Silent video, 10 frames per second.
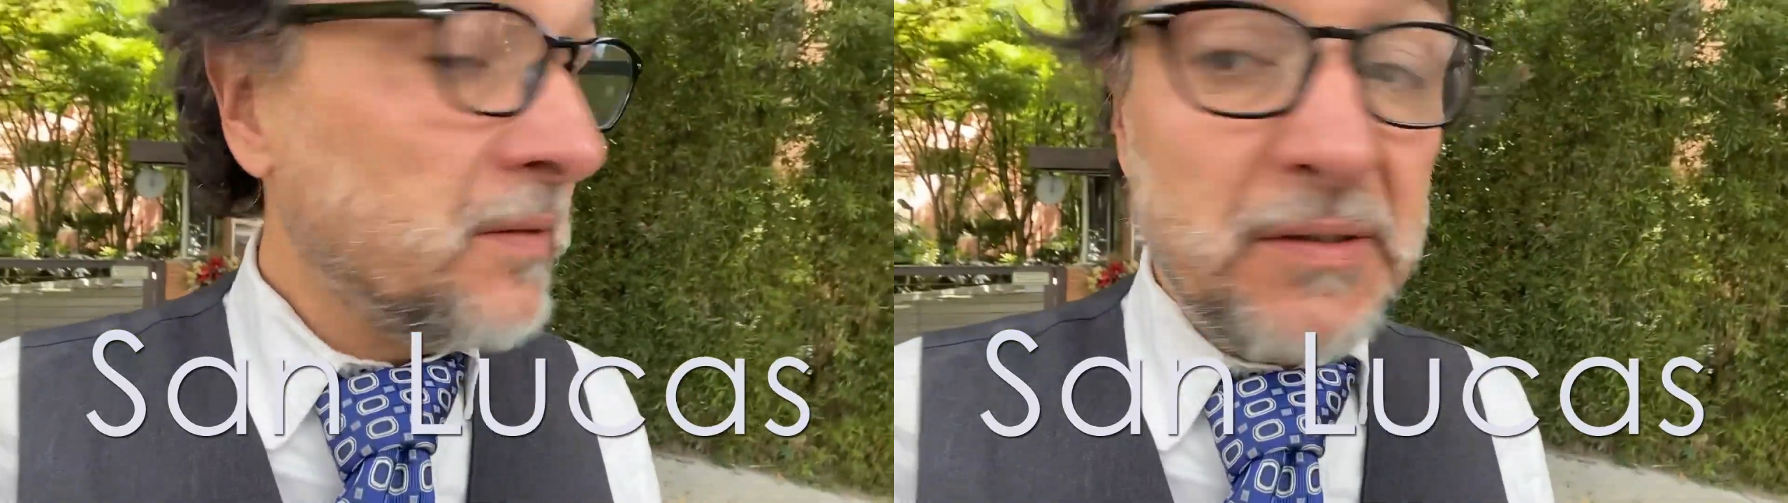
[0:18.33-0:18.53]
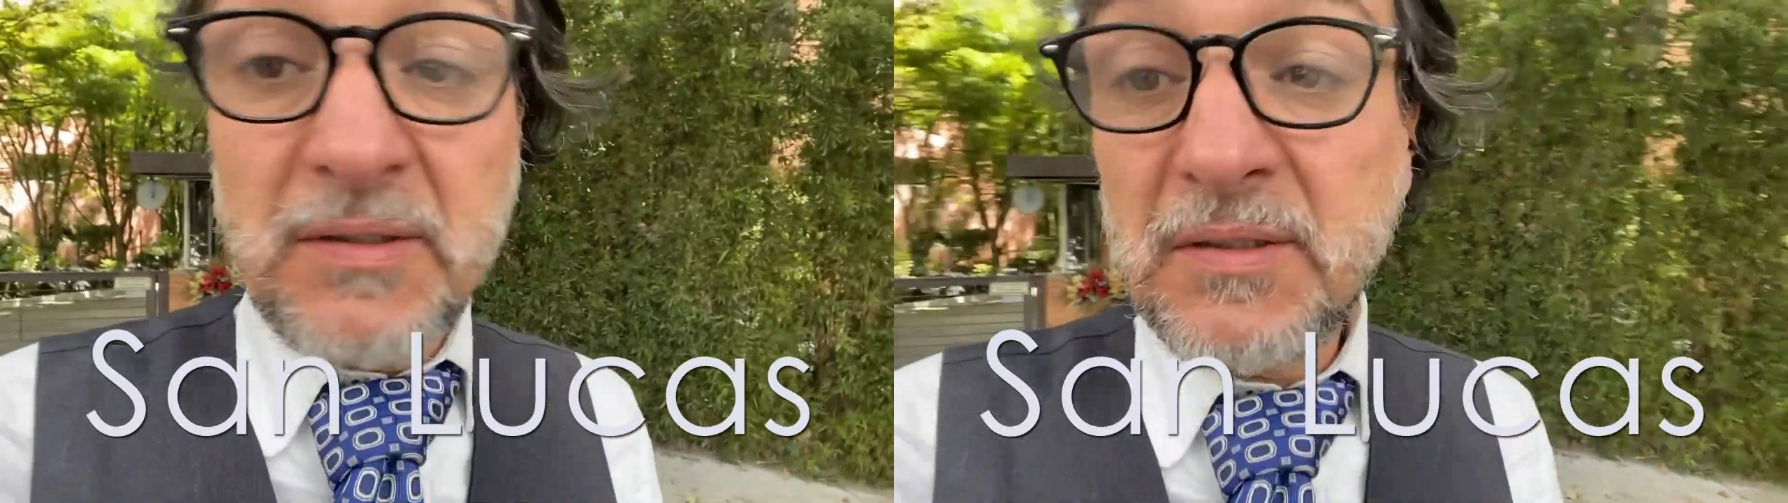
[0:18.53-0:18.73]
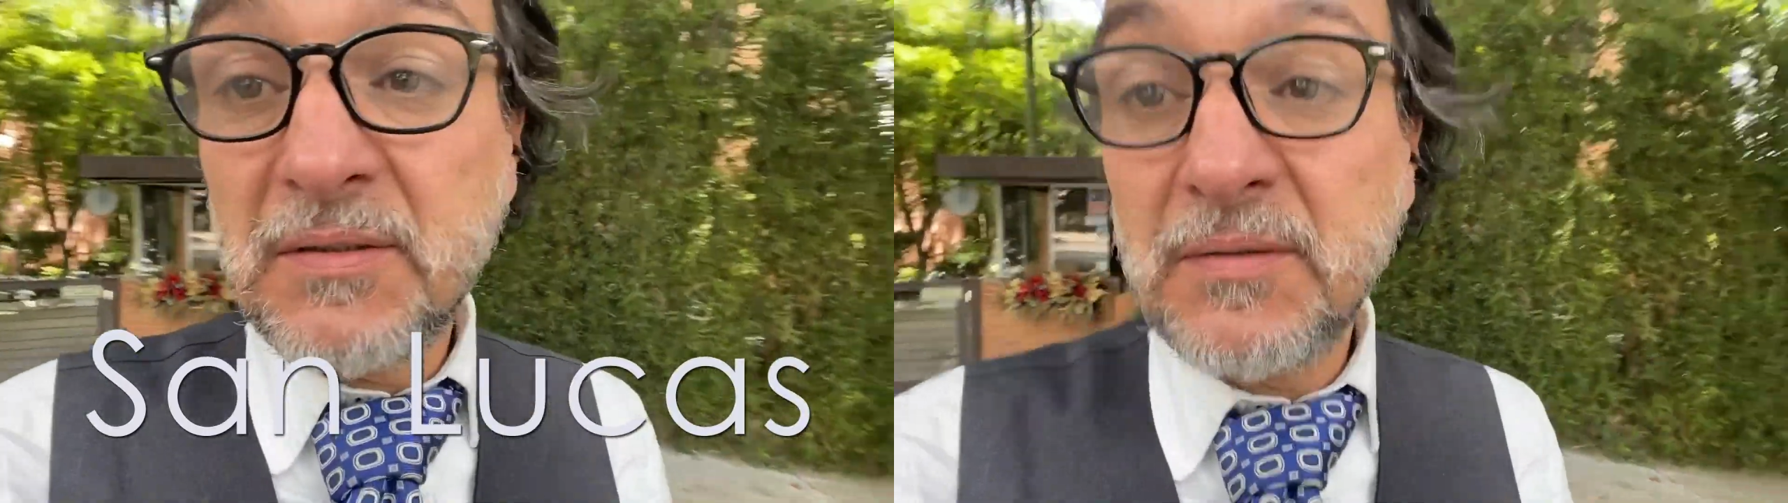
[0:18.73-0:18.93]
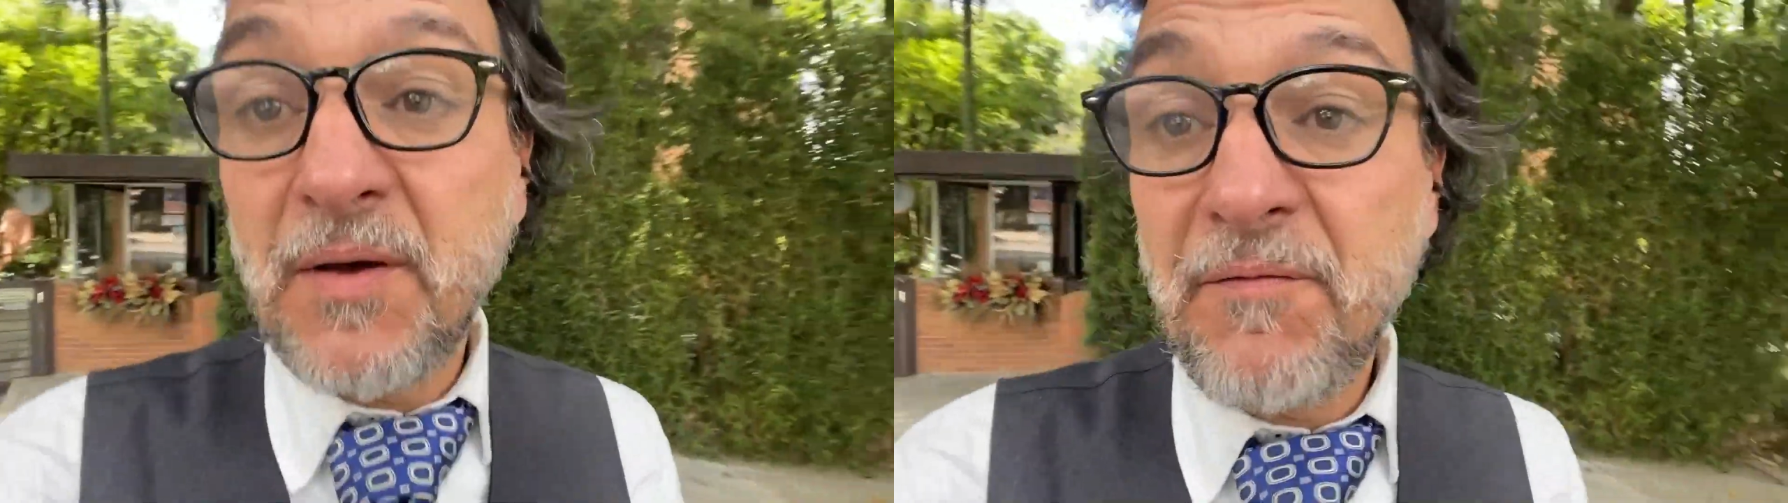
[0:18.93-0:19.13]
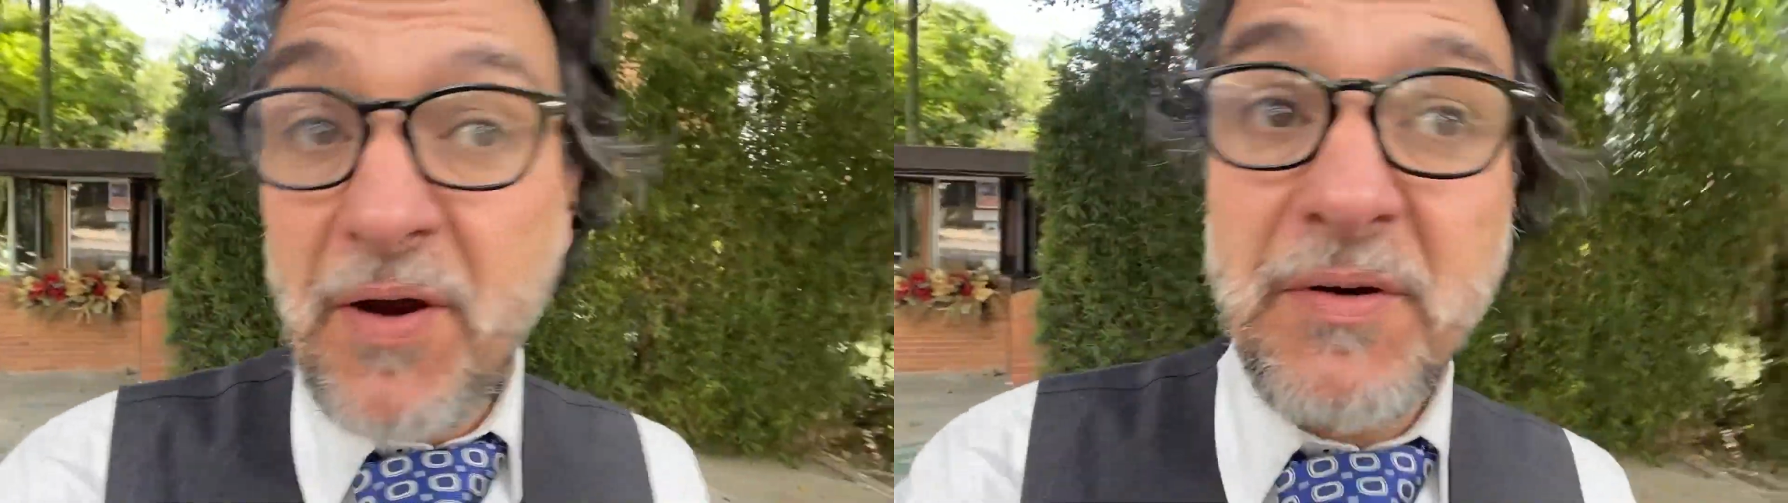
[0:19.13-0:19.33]
this is a
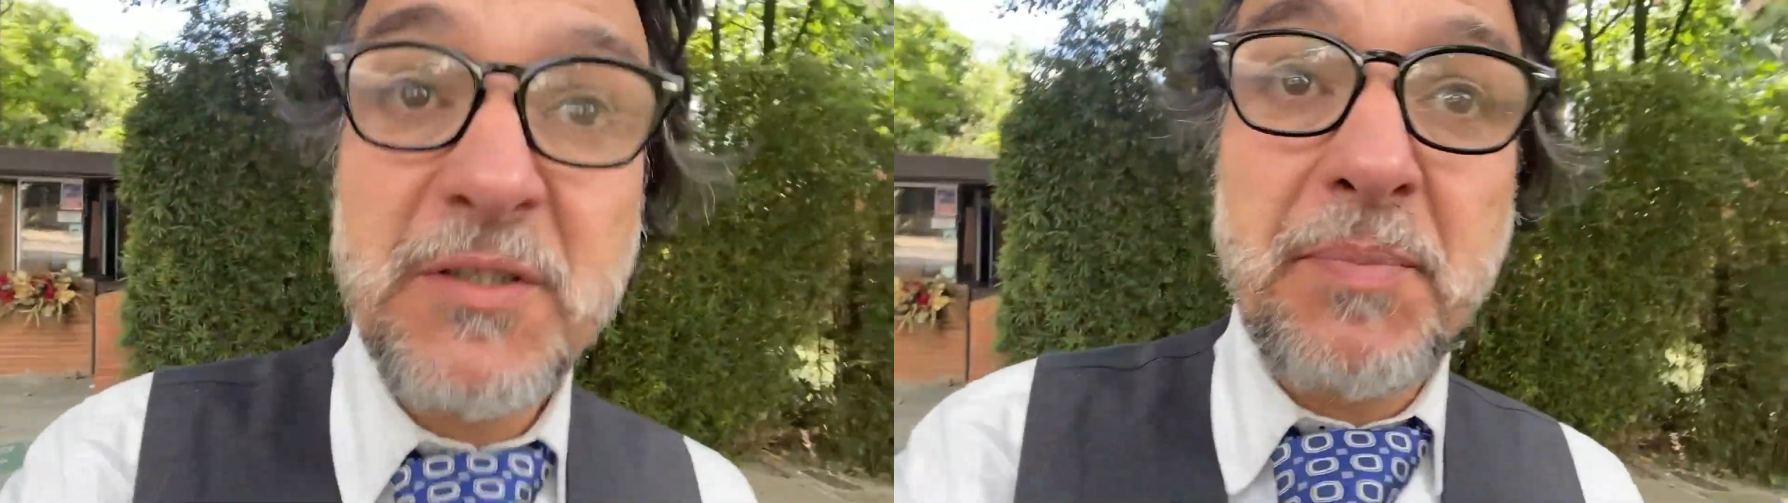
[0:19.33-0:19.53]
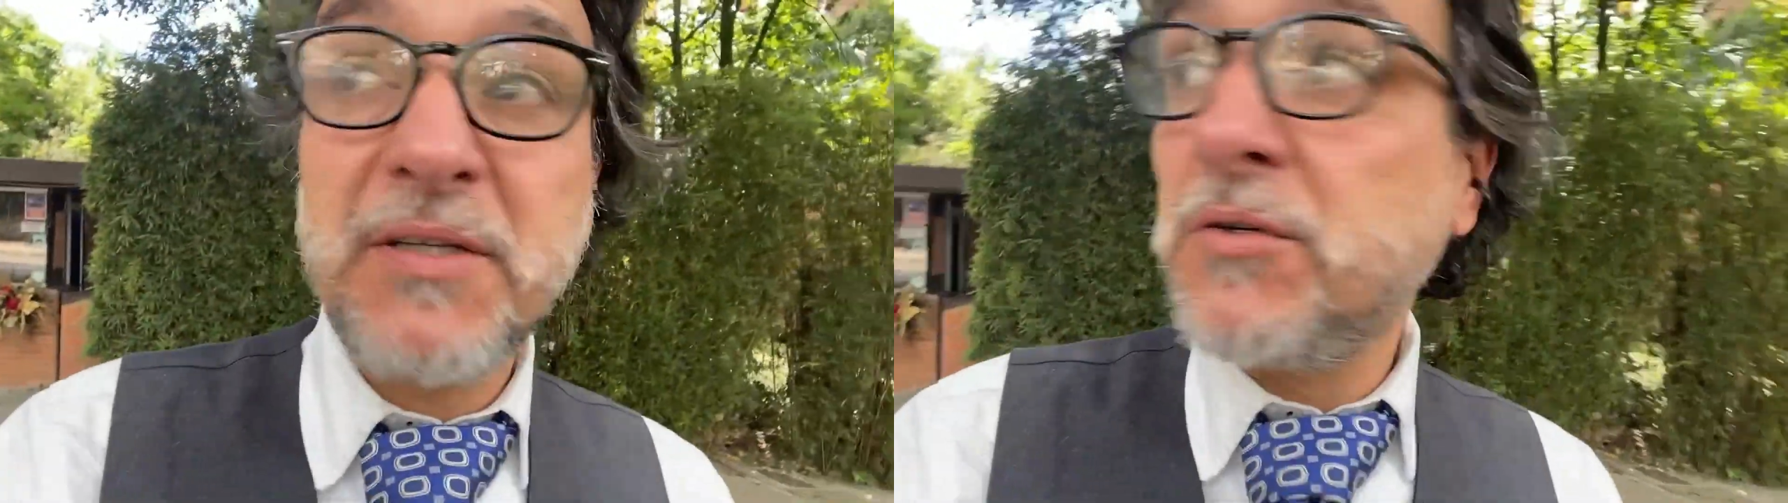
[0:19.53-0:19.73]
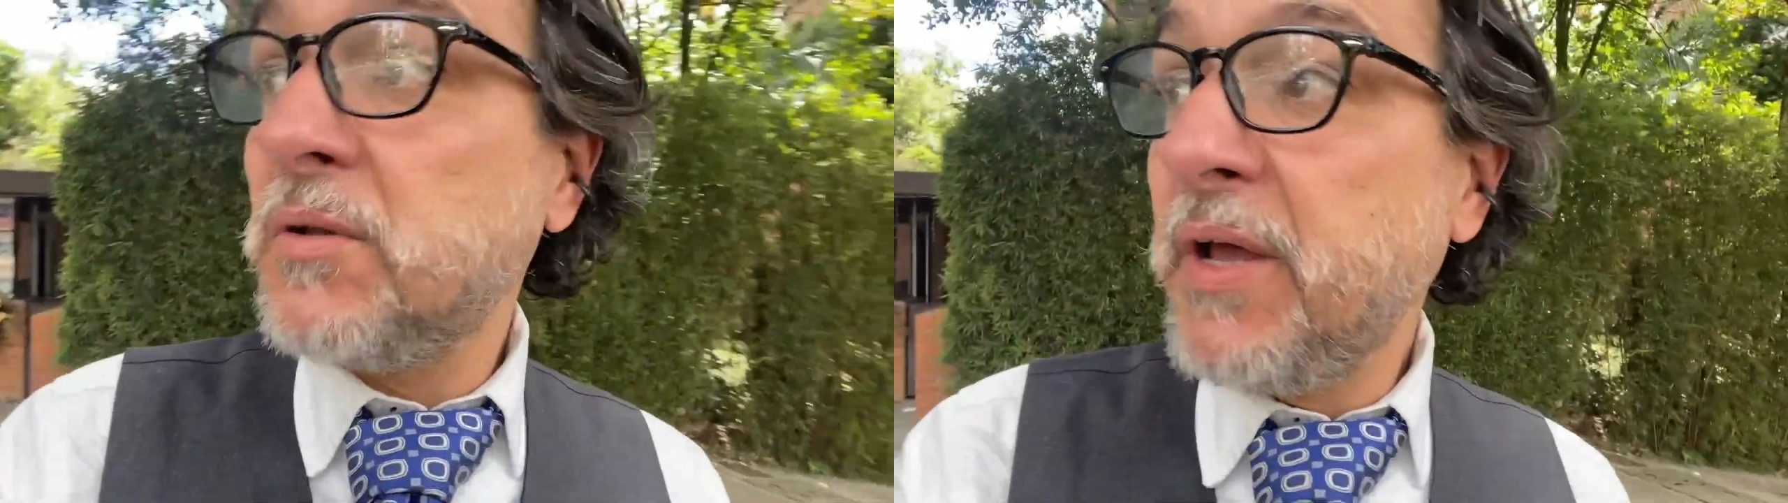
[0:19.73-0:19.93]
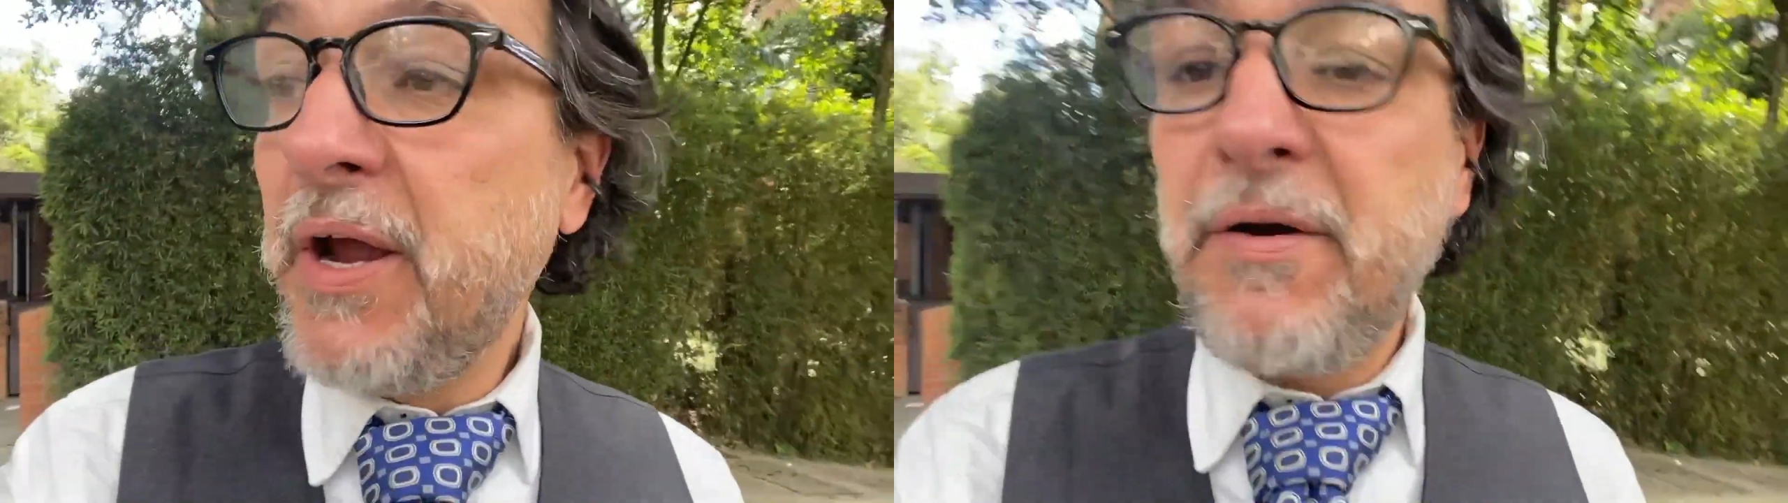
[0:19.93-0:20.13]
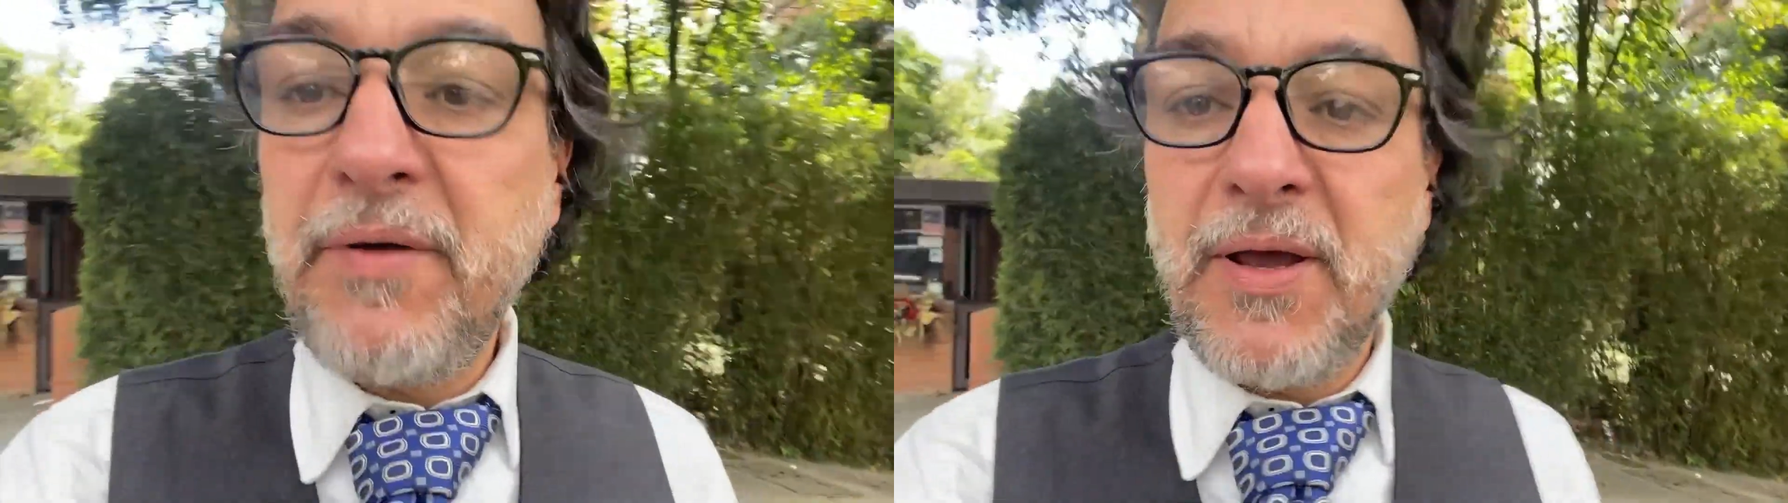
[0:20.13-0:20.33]
very special
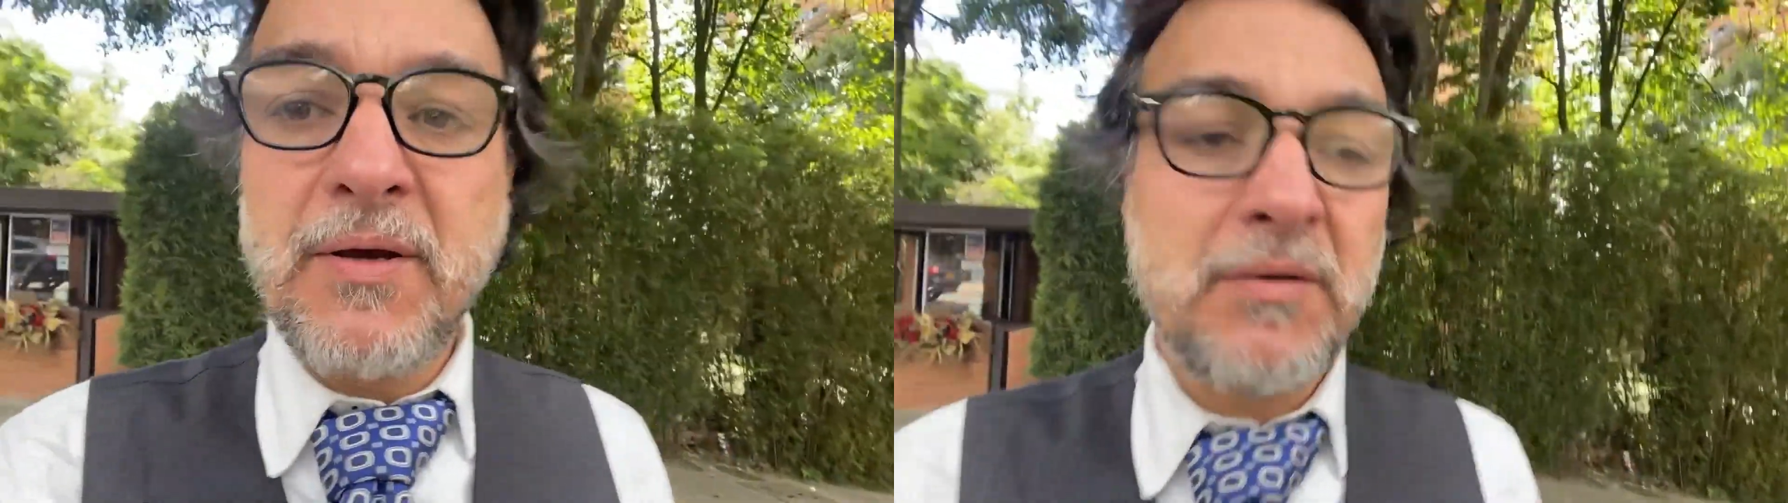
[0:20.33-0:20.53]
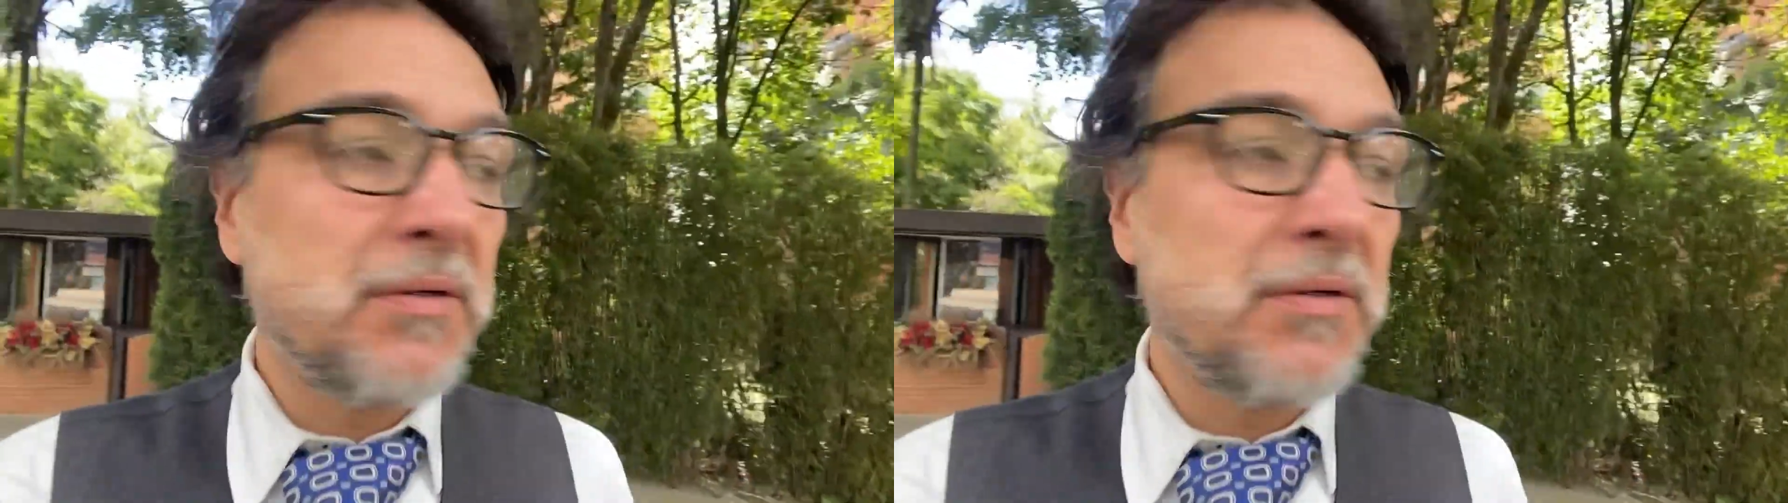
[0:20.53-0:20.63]
area